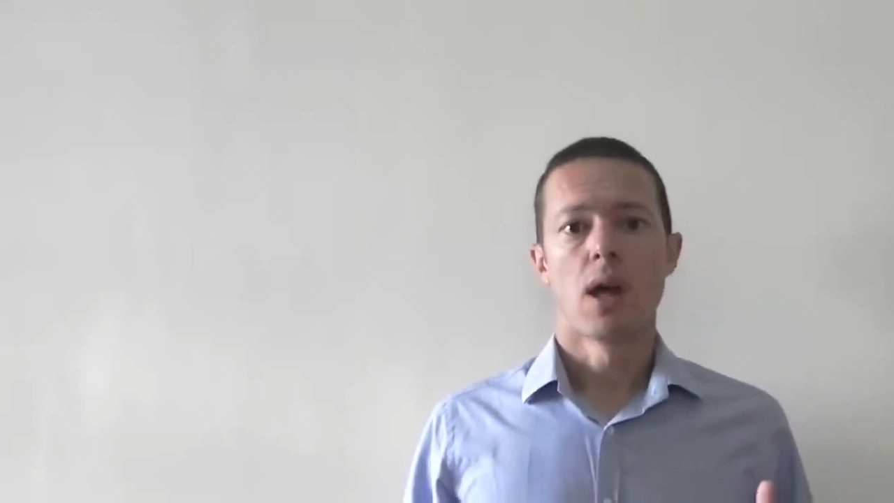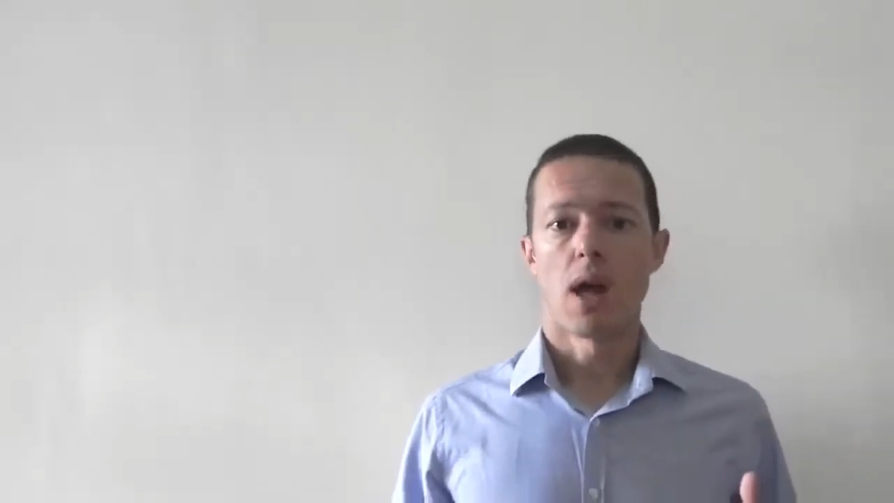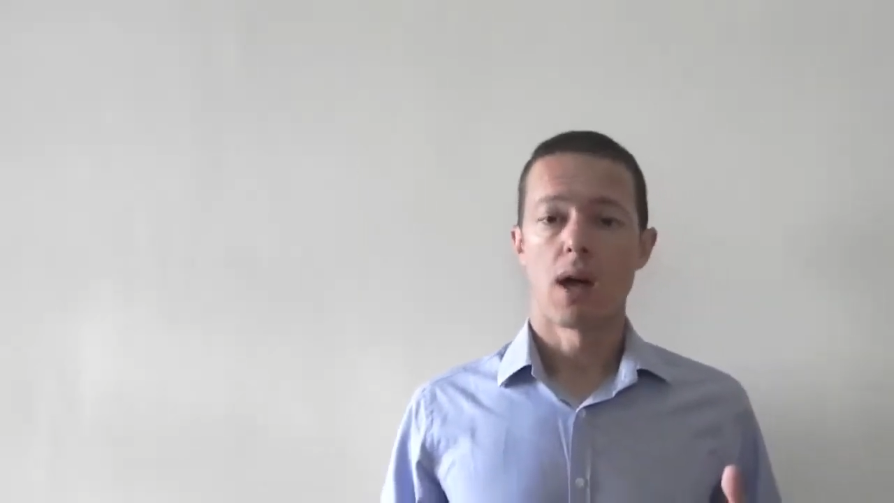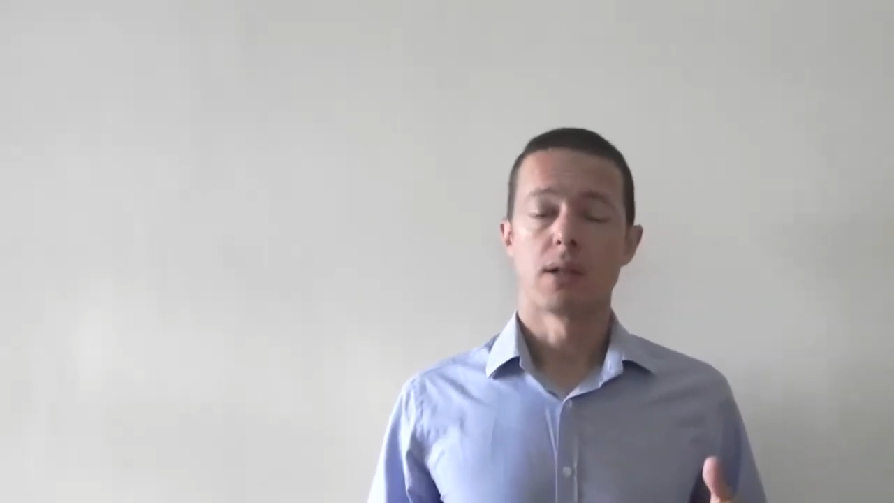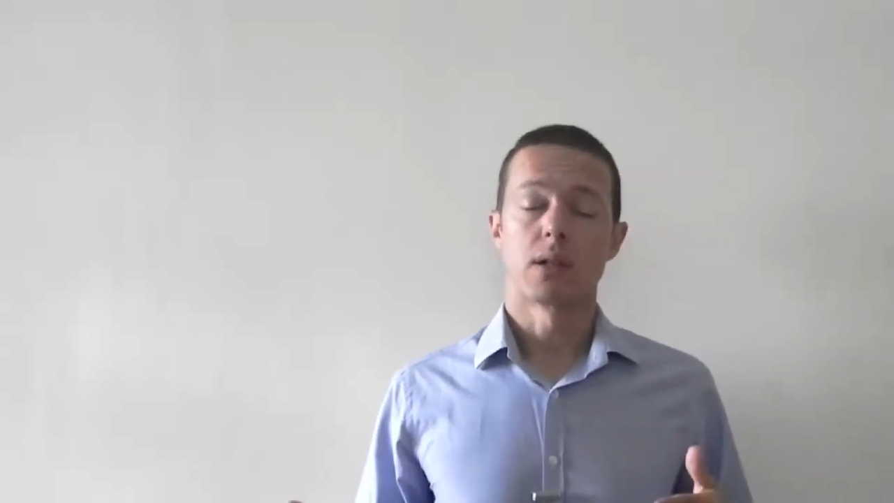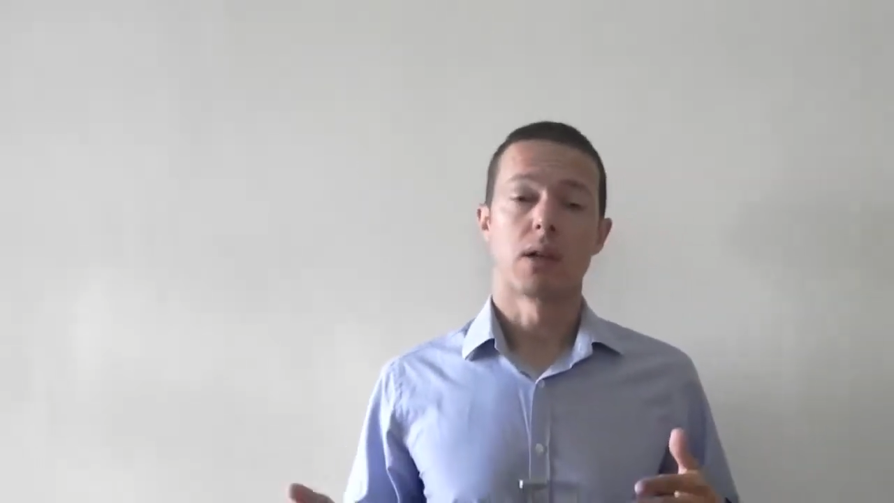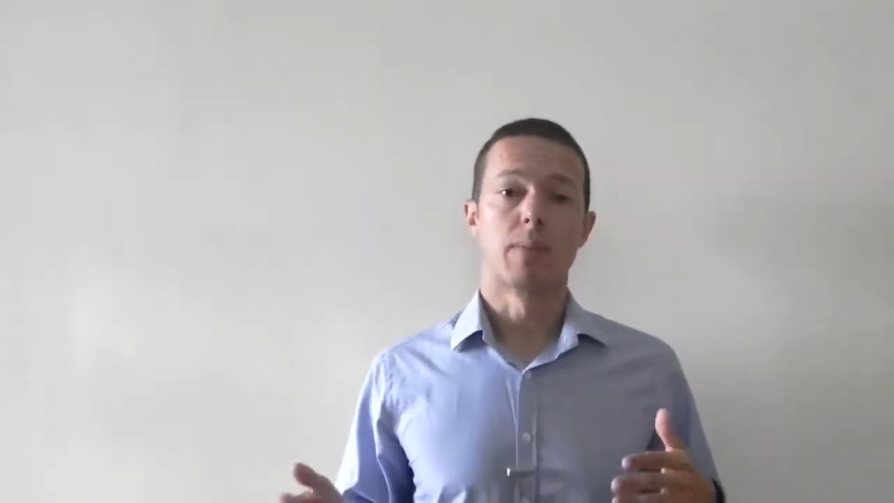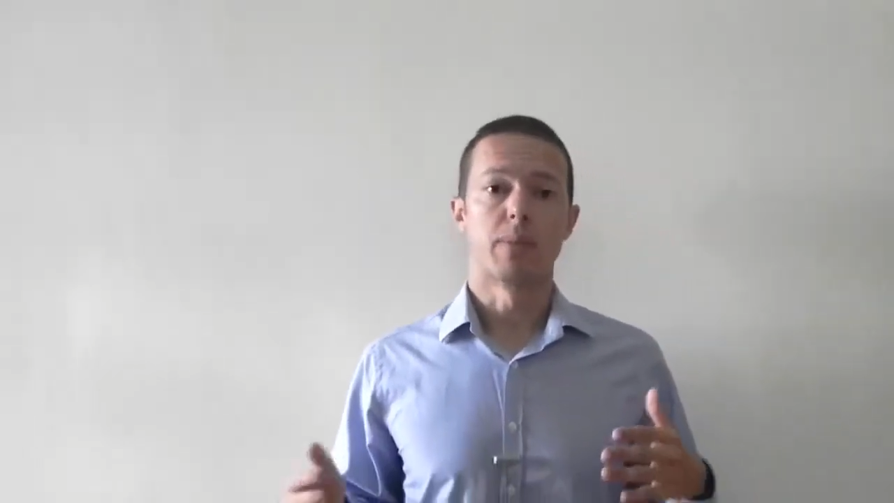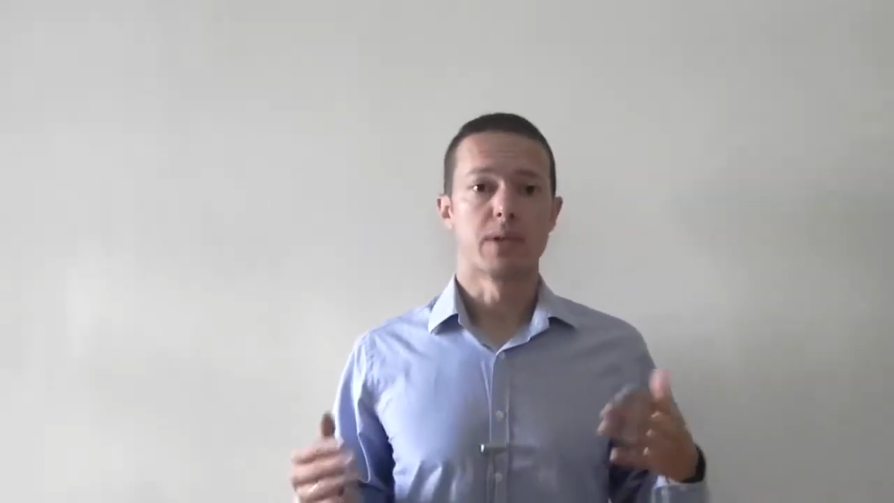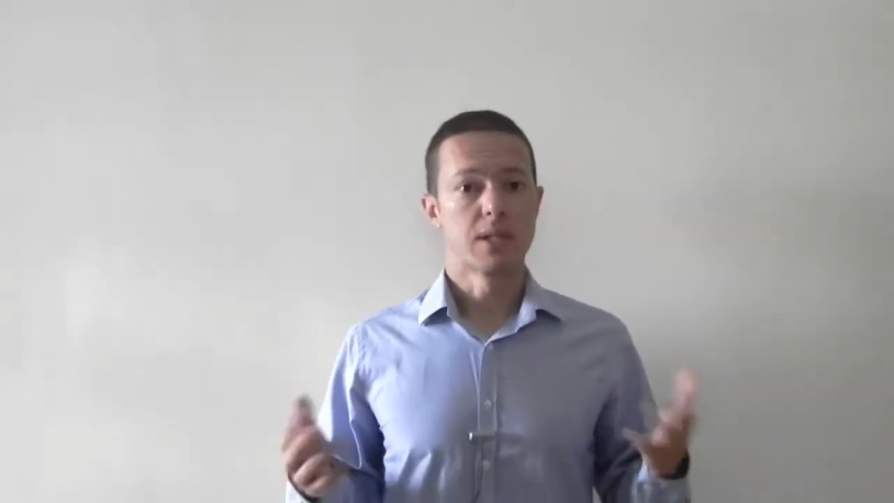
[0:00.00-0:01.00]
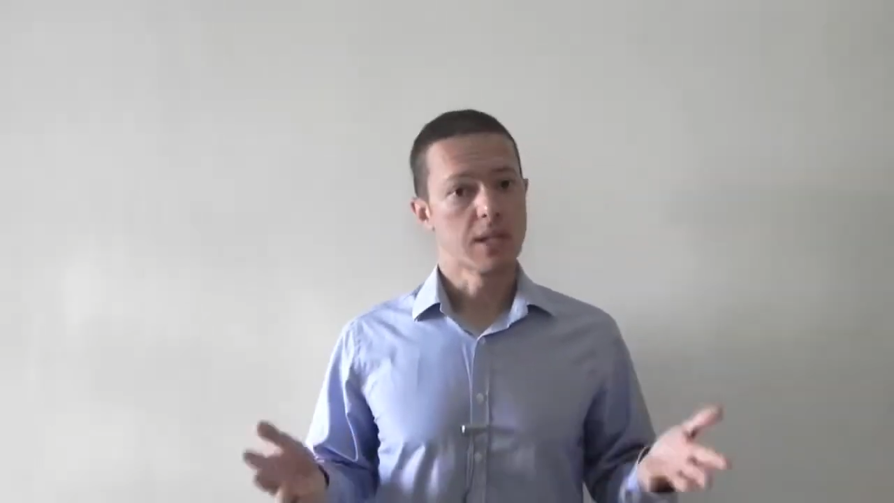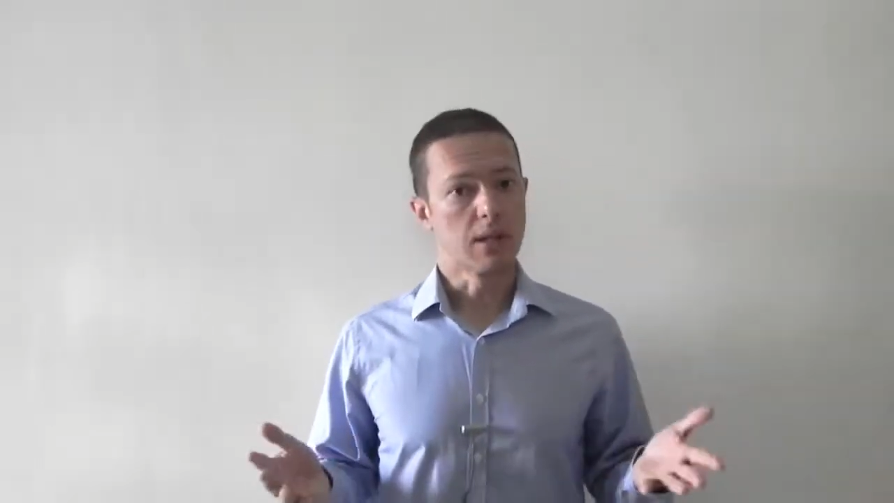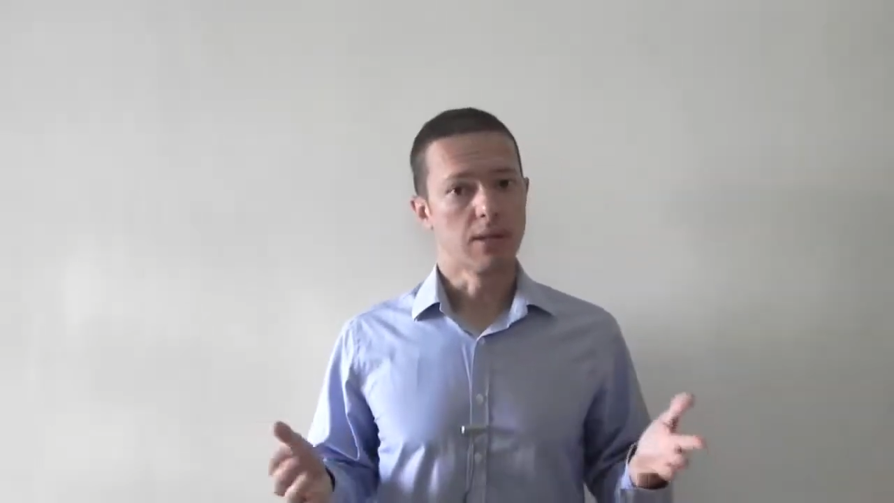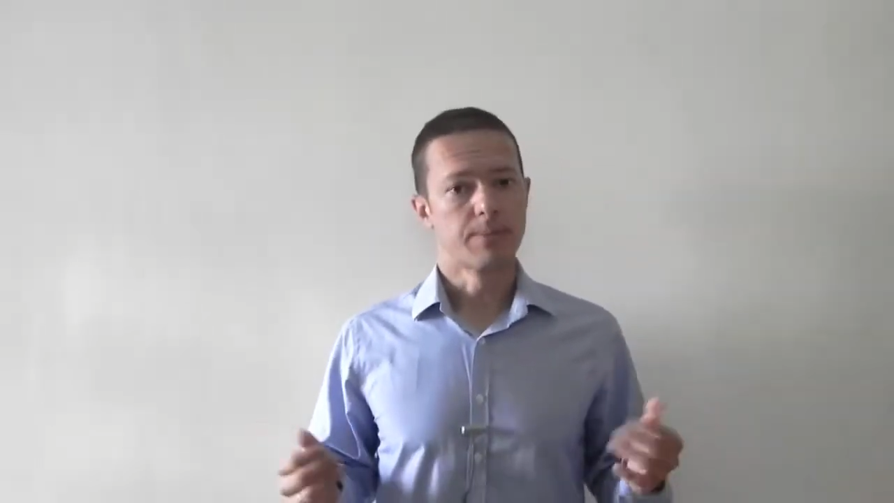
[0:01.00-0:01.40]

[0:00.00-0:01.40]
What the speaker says: and a company seal.